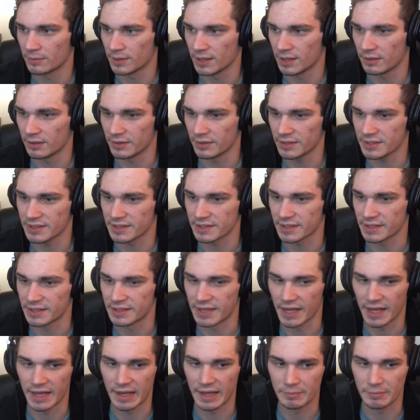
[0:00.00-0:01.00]
Wow, this is a
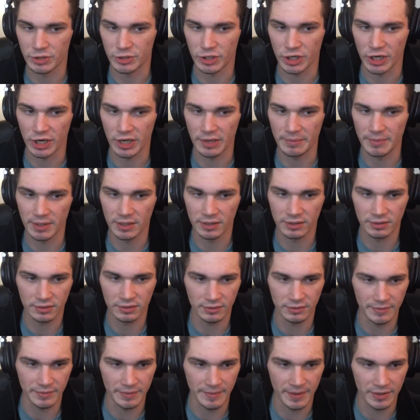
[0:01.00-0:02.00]
damn shame.
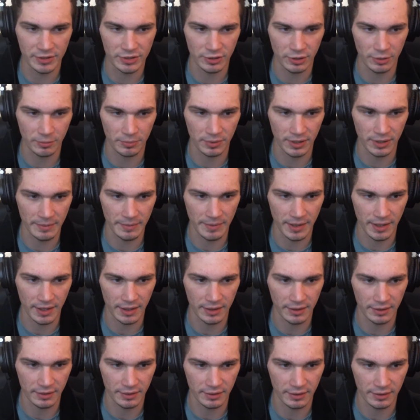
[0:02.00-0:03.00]
Let me make sure our
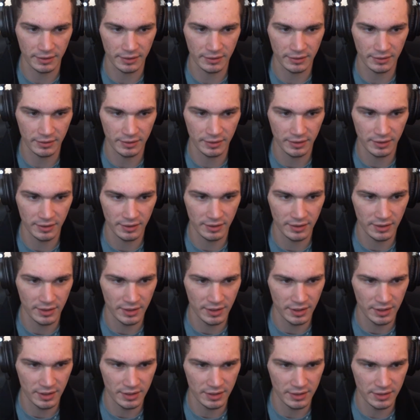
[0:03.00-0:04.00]
playback
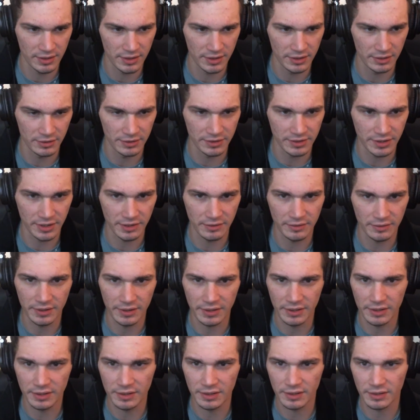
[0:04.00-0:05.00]
deal is going
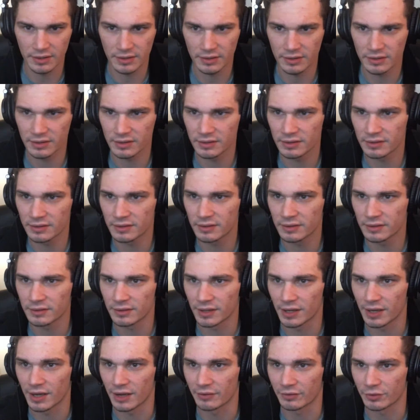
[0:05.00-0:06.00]
here.
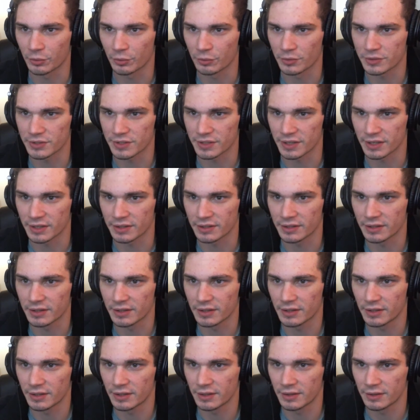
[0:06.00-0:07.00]
Of course not.
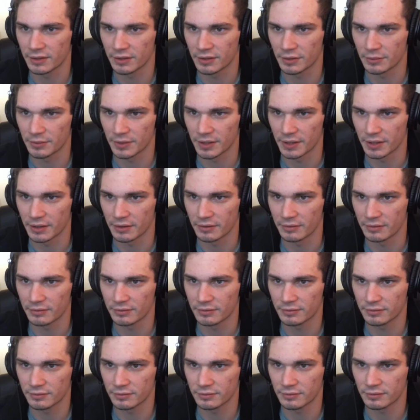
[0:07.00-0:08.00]
Here we go.
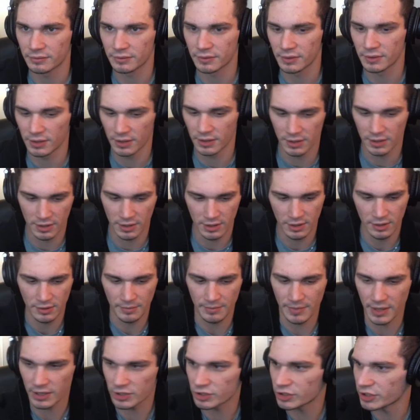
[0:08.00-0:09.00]

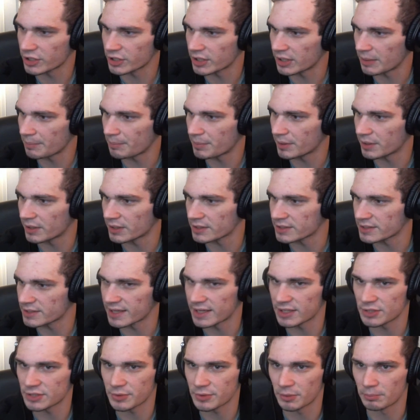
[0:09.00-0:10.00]
We're actually going to pause
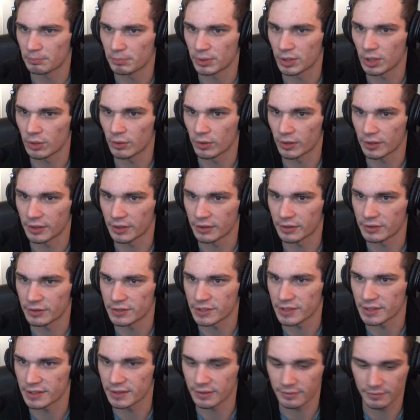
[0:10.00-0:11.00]
that so we don't blow our
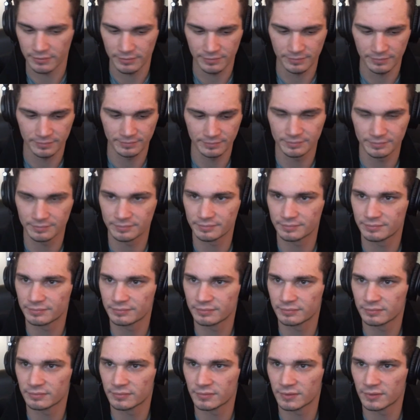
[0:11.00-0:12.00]
ears out.
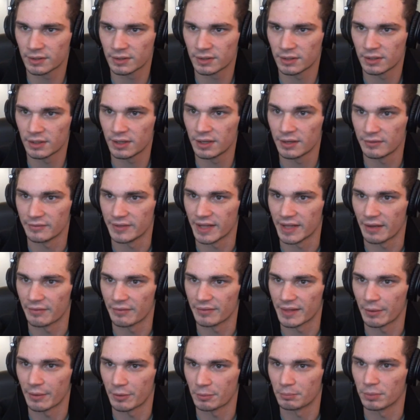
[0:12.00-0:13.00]
Yeah,
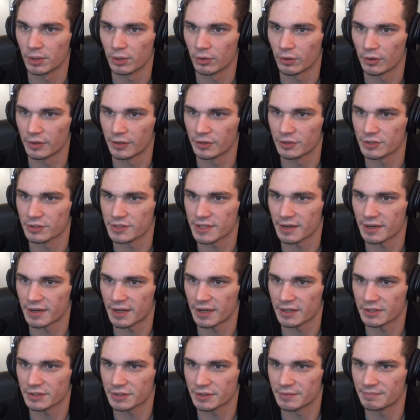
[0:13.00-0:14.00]
that would blow our ears out,
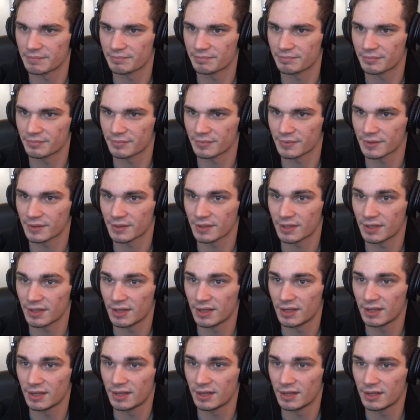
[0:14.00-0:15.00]
actually.
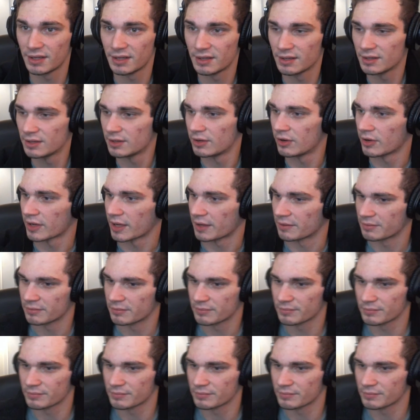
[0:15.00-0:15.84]
Okay.